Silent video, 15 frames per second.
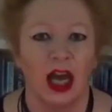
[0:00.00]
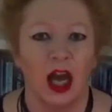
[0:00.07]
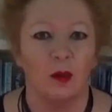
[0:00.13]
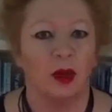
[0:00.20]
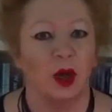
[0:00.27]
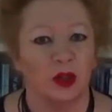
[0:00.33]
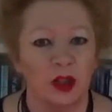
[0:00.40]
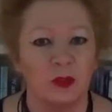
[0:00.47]

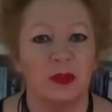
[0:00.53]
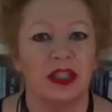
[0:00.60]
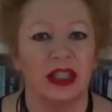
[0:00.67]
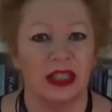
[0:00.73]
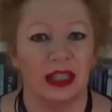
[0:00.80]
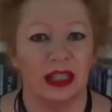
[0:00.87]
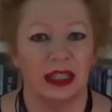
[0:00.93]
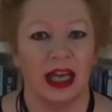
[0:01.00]
But on this
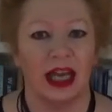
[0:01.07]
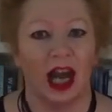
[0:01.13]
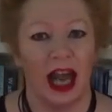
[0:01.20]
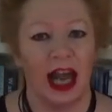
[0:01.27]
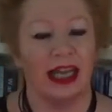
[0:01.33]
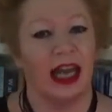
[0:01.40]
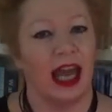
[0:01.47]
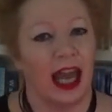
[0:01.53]
particular day, I
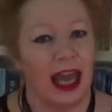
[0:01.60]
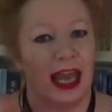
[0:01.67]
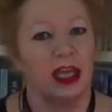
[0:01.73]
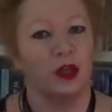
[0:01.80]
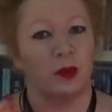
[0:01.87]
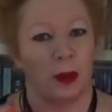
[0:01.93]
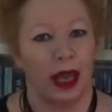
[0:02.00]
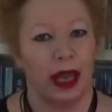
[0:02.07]
had a
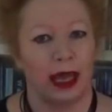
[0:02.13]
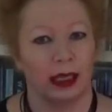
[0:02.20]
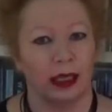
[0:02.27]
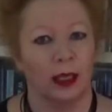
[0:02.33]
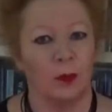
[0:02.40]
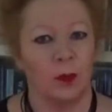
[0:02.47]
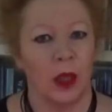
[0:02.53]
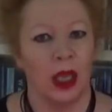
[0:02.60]
handbag